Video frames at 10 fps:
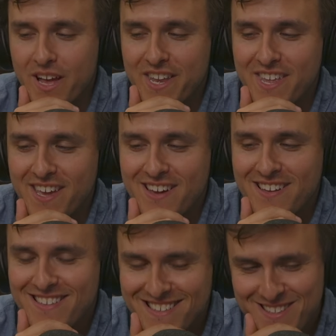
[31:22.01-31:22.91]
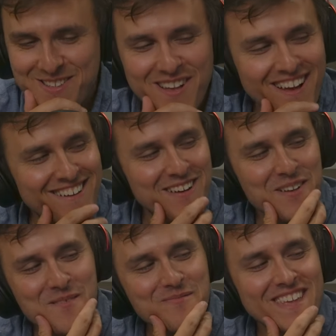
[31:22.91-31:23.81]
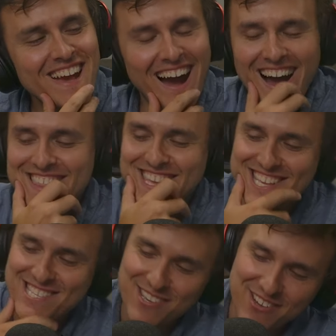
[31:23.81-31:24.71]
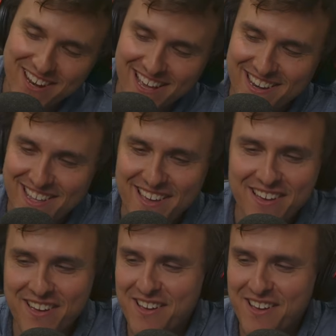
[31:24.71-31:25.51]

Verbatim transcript: idea. I think it's a good idea.